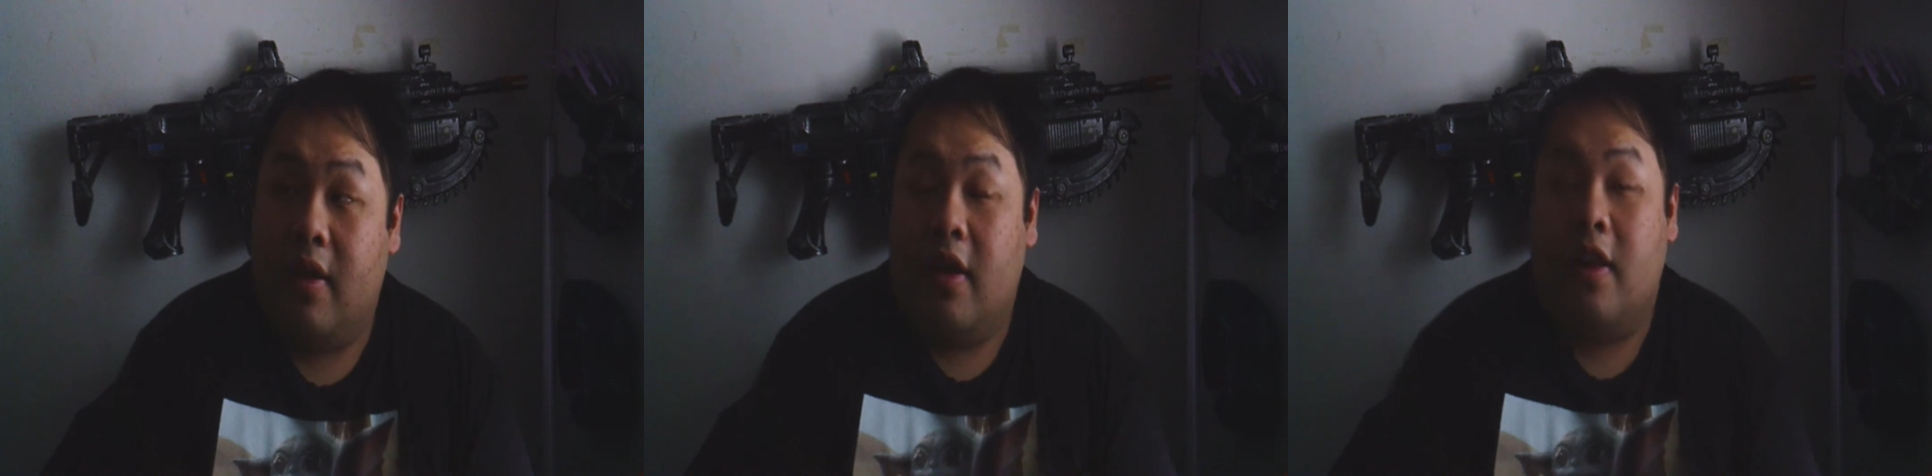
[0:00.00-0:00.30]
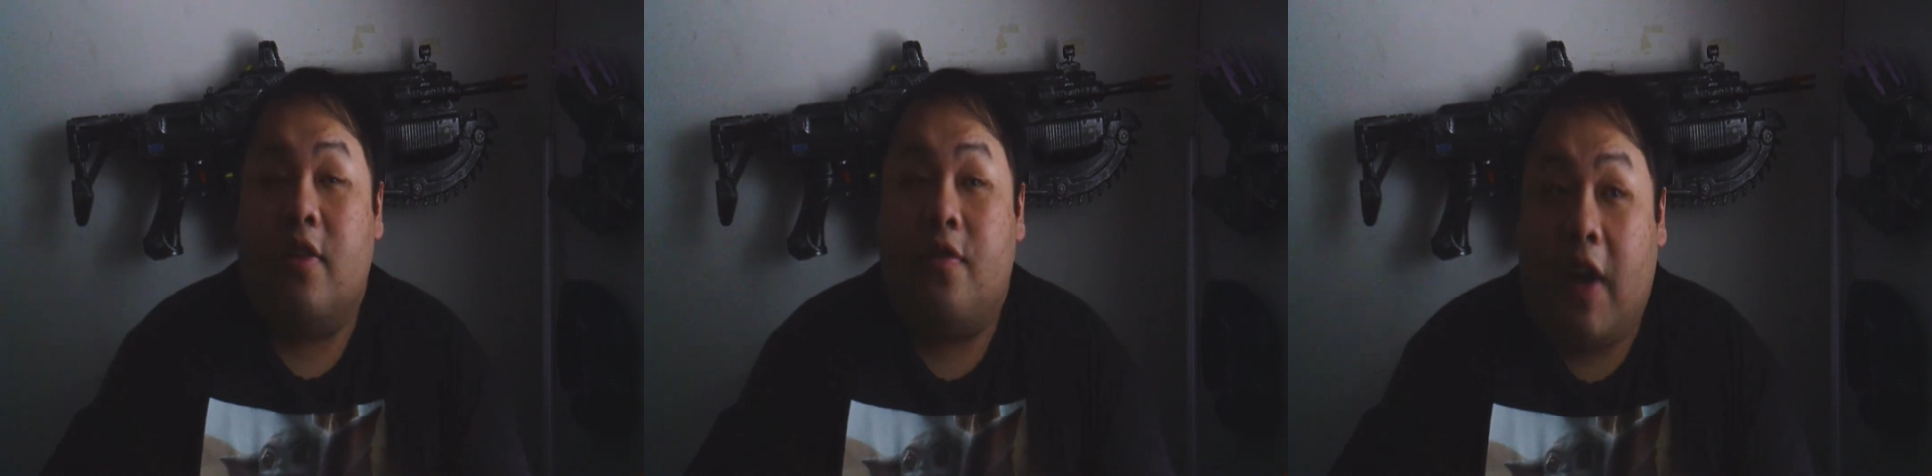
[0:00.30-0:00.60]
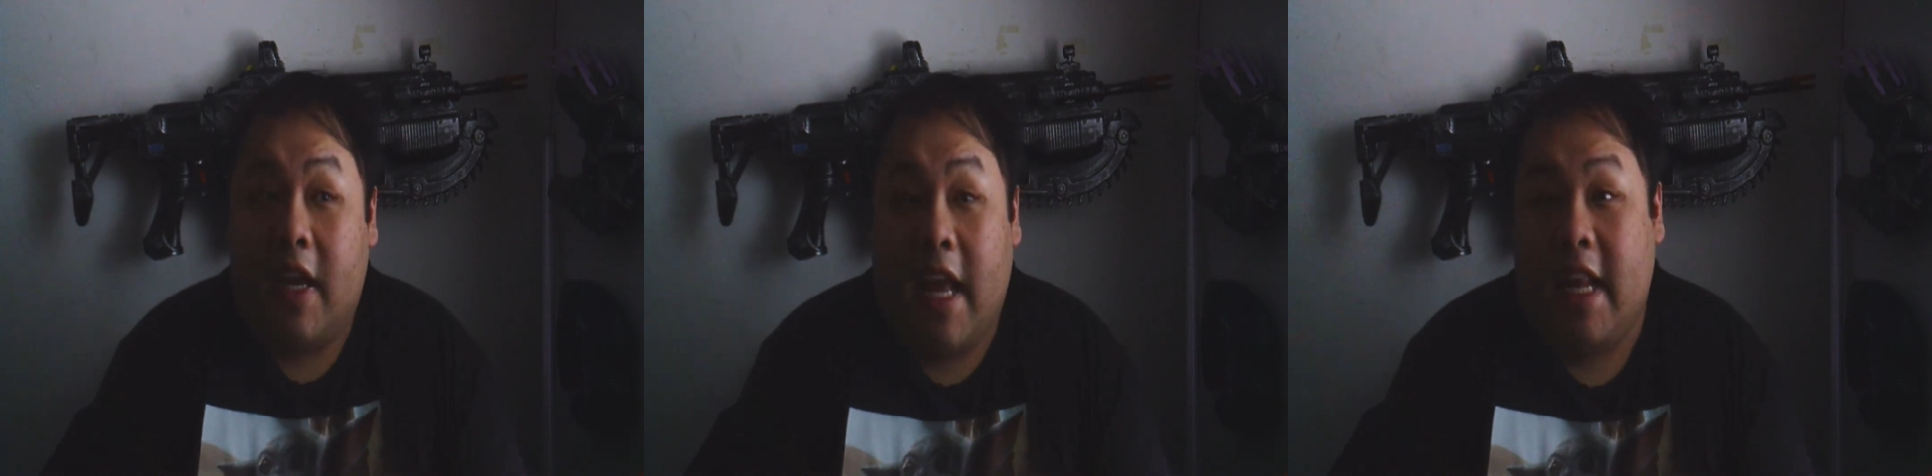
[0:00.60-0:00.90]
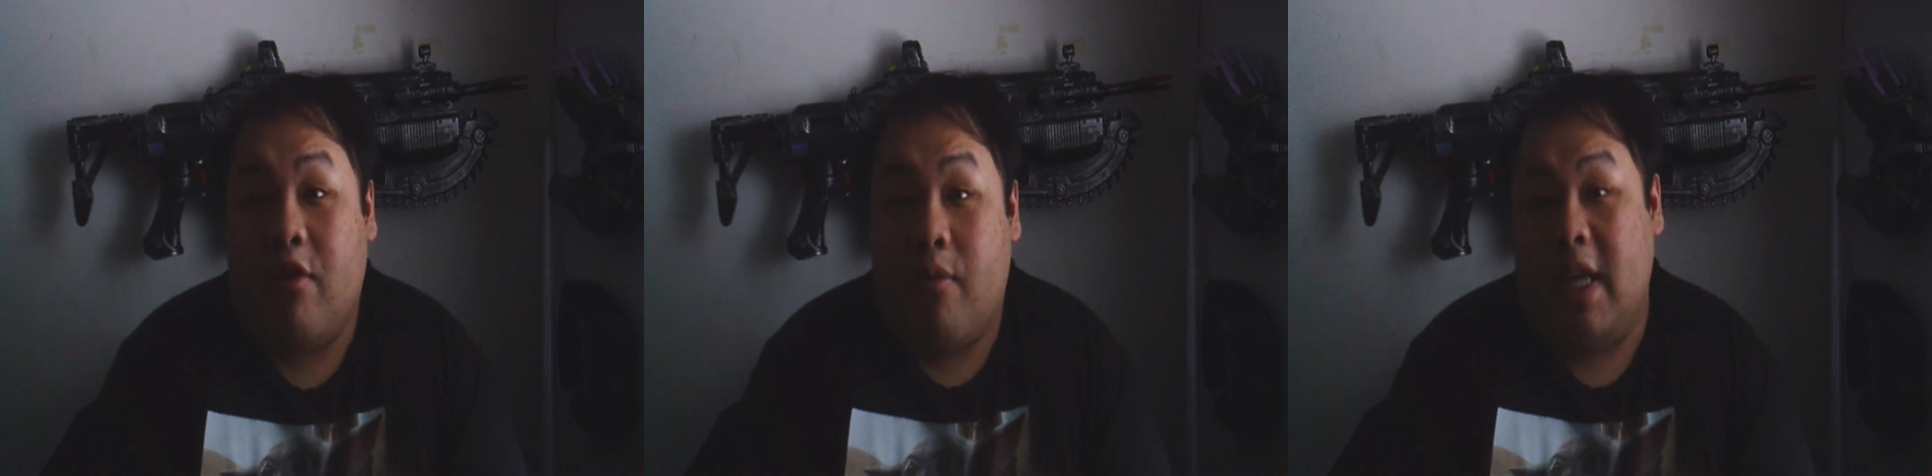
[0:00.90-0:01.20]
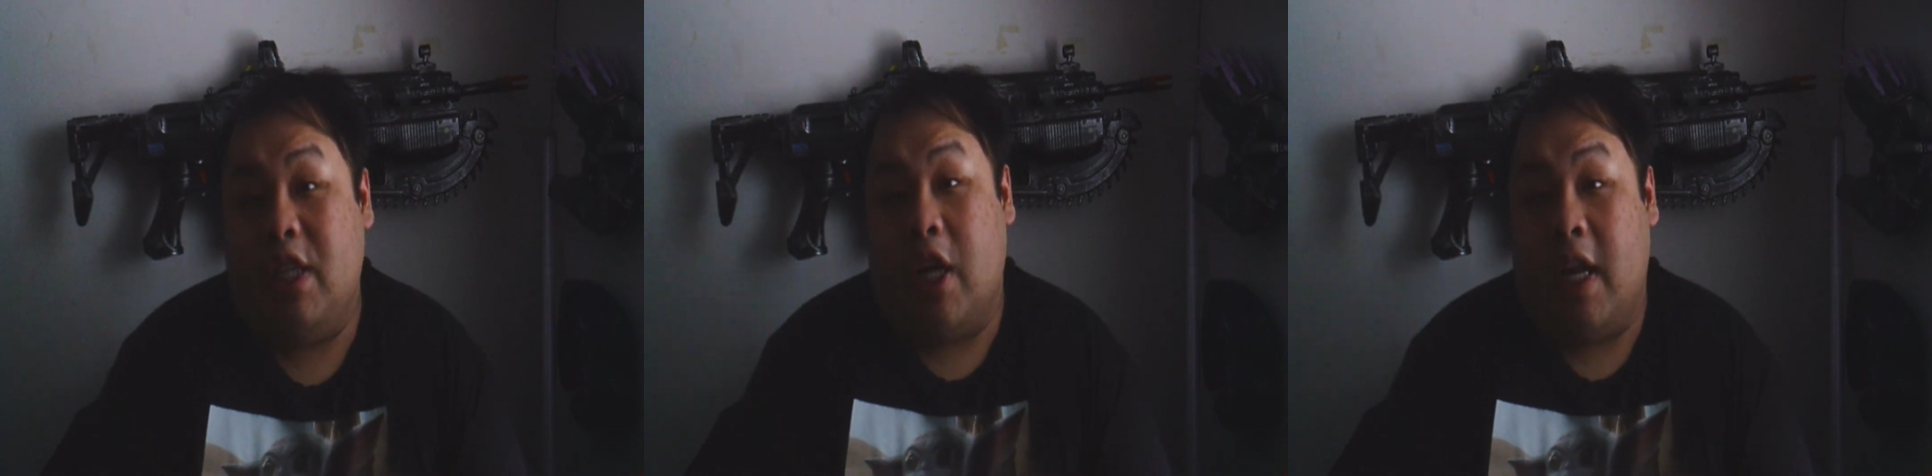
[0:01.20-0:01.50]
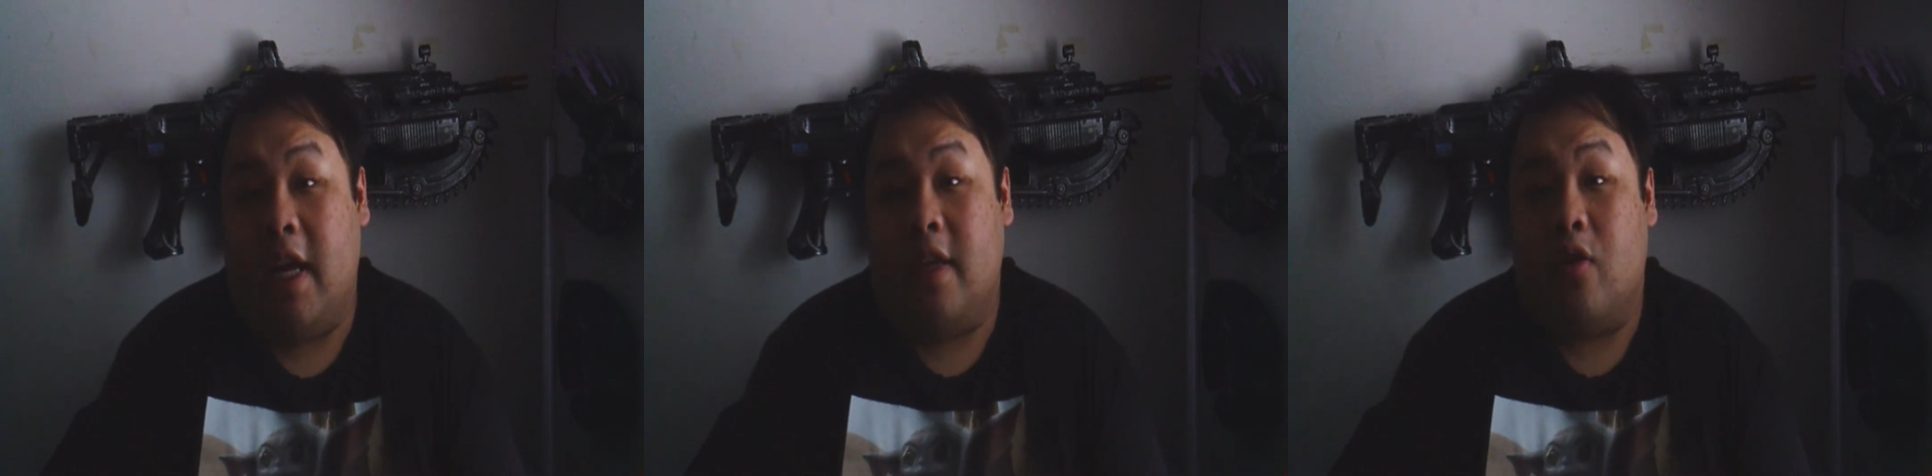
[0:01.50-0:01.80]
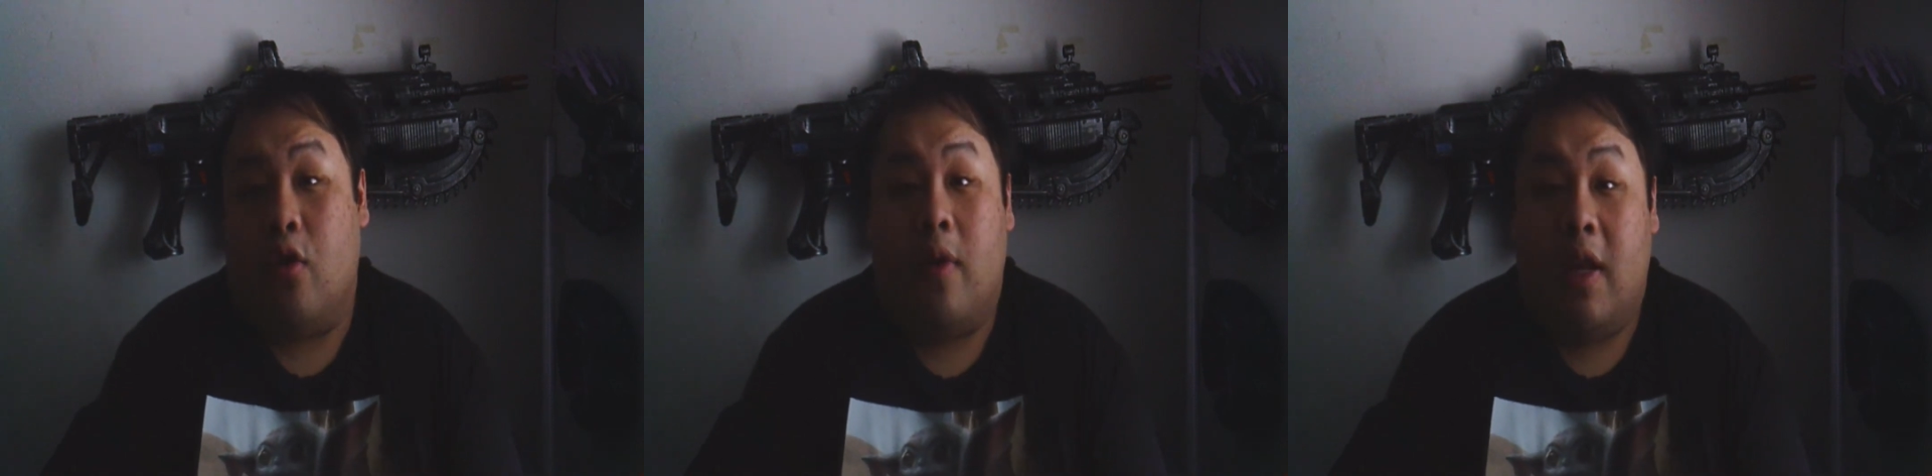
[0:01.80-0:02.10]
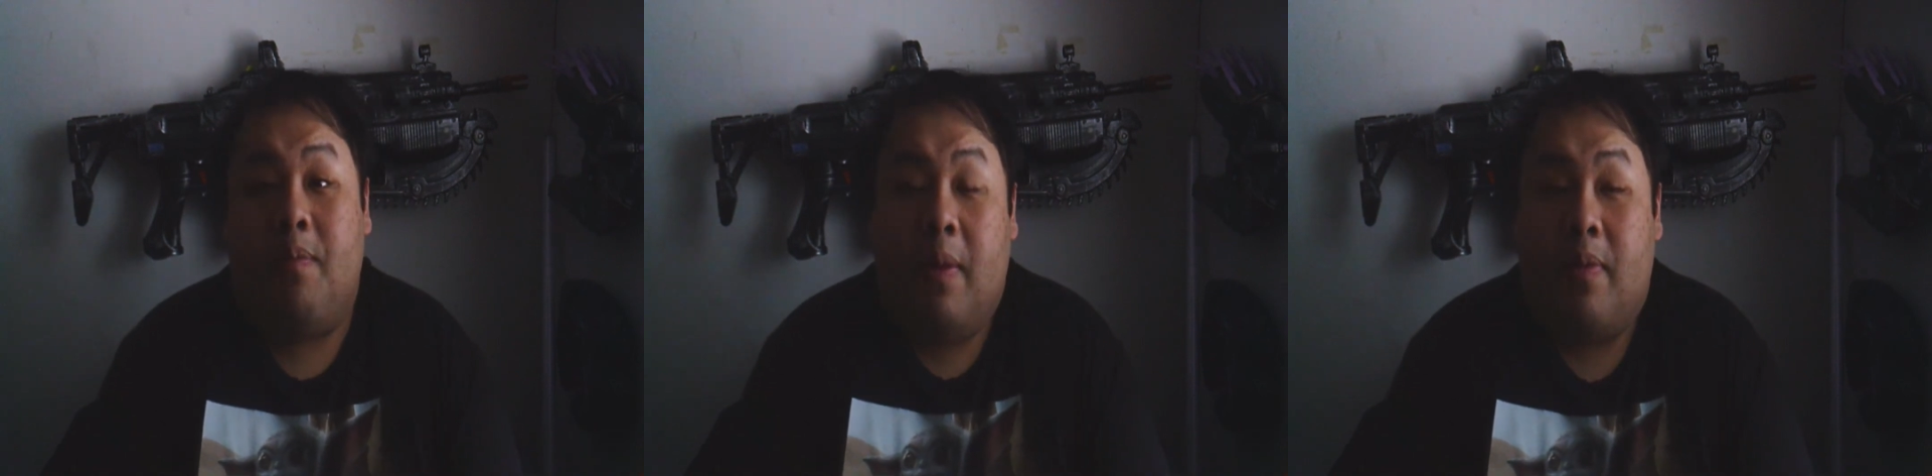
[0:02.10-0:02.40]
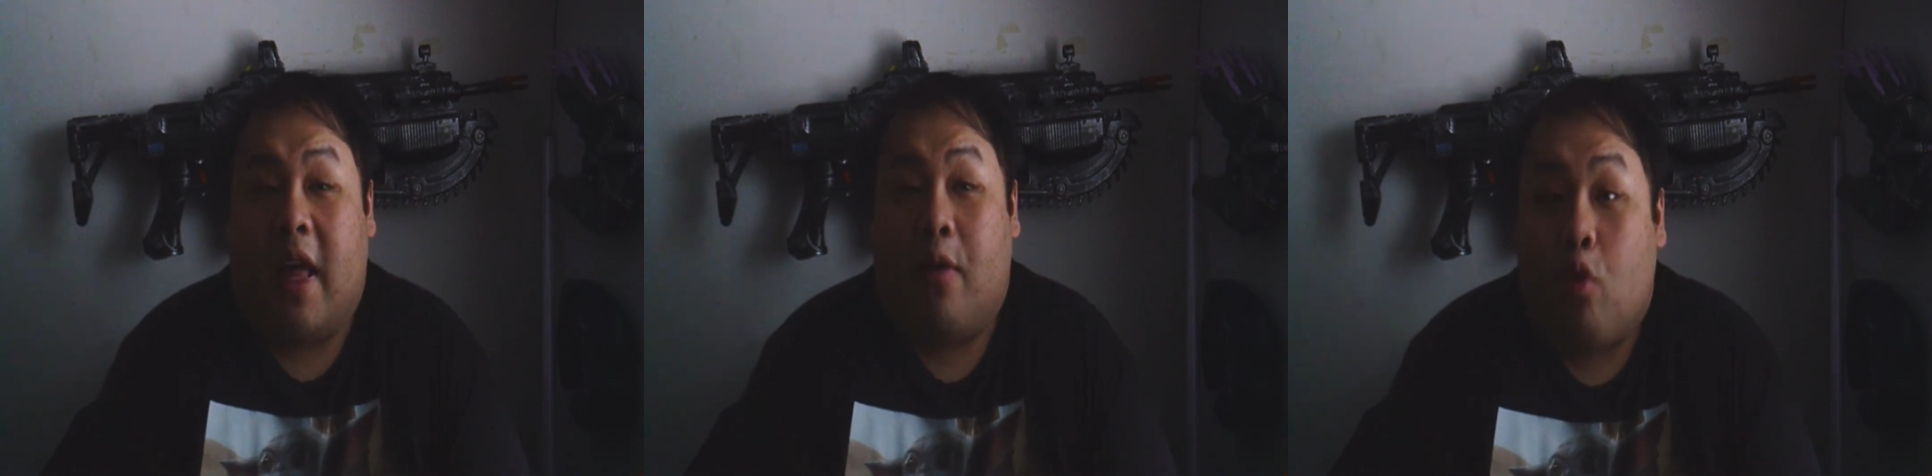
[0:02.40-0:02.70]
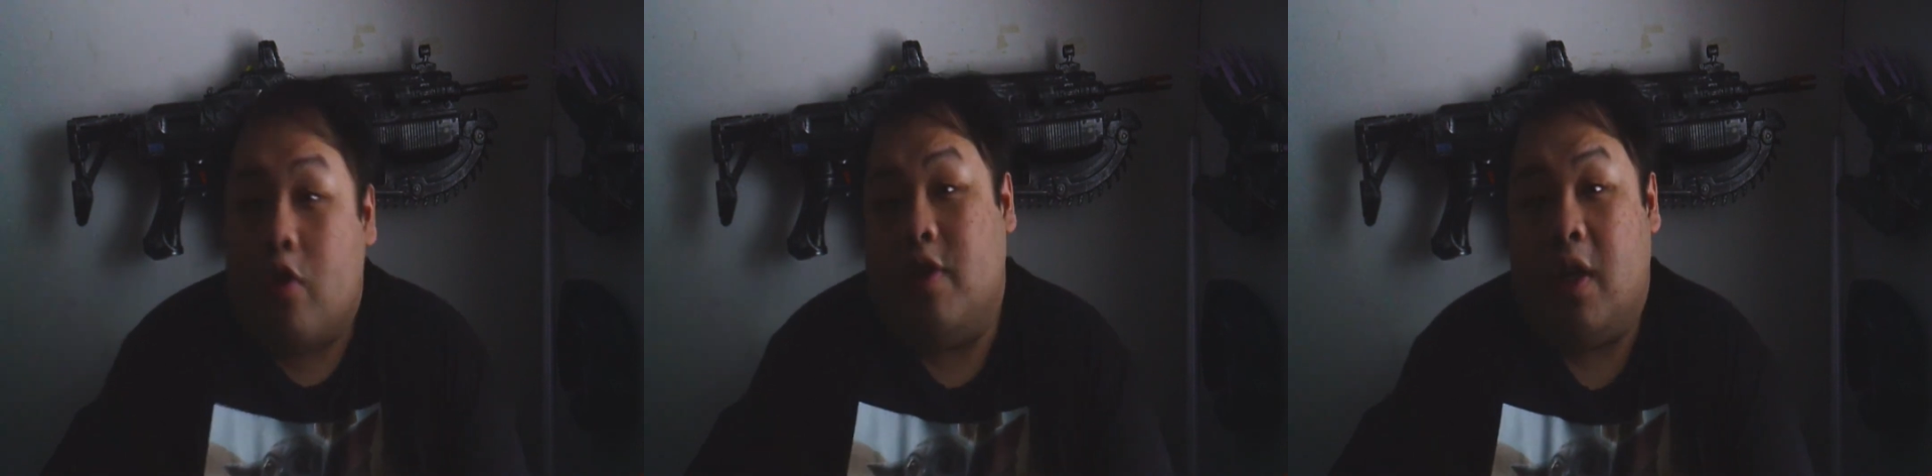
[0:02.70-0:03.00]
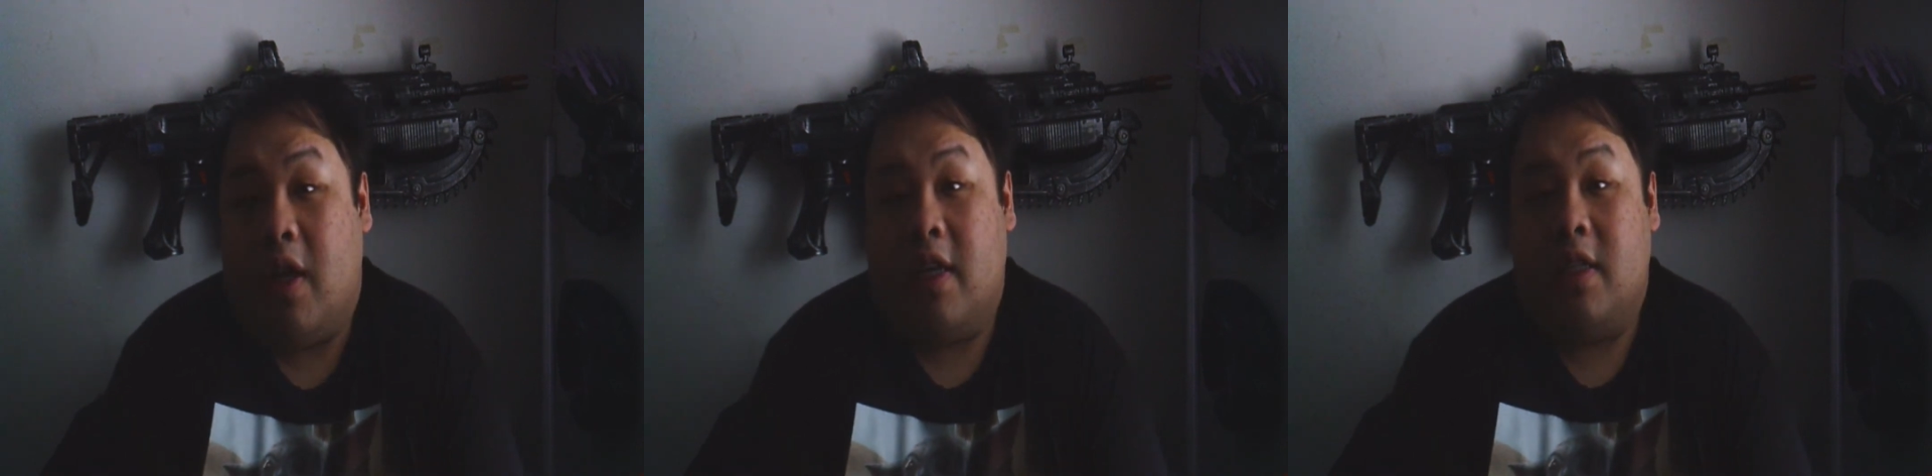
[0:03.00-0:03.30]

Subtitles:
to find any or many Jedi's or any people that worship Jedi's,